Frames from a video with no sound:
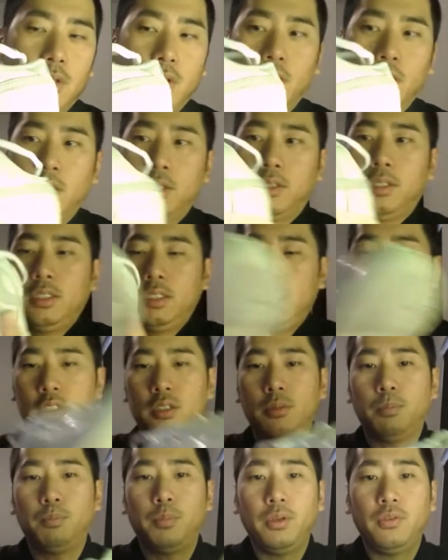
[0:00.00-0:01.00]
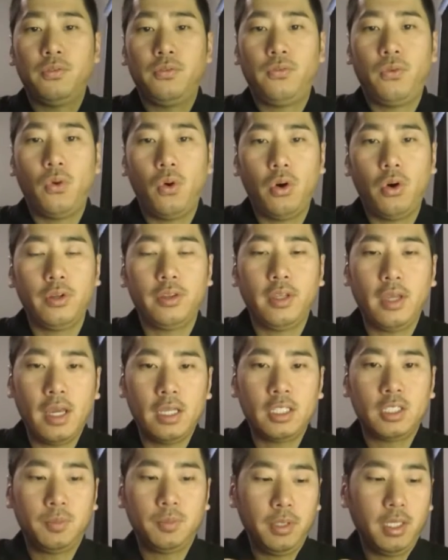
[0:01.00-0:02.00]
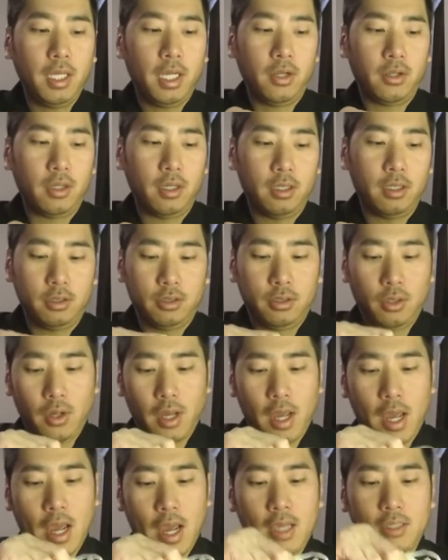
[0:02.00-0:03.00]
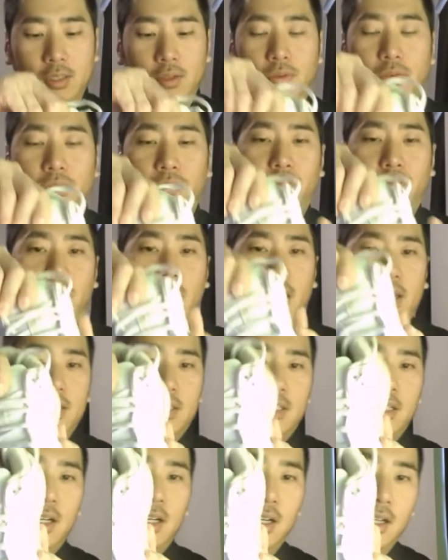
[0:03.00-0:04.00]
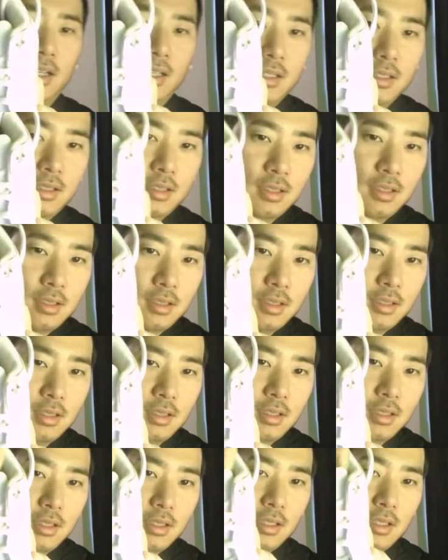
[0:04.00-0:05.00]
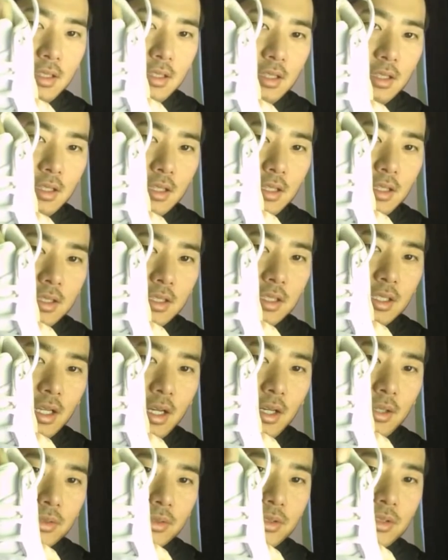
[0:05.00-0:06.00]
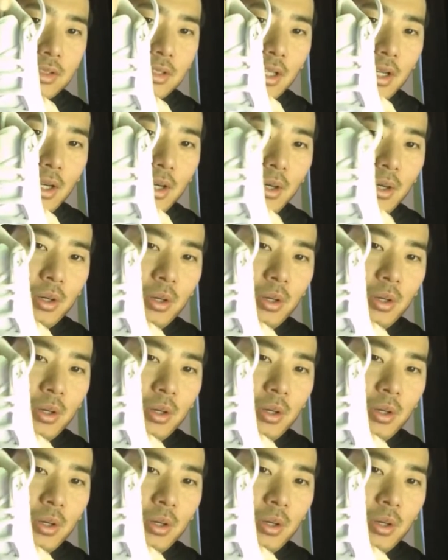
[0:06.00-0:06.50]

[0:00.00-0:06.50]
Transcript: This is before the SB era, so it has a fat tongue you know so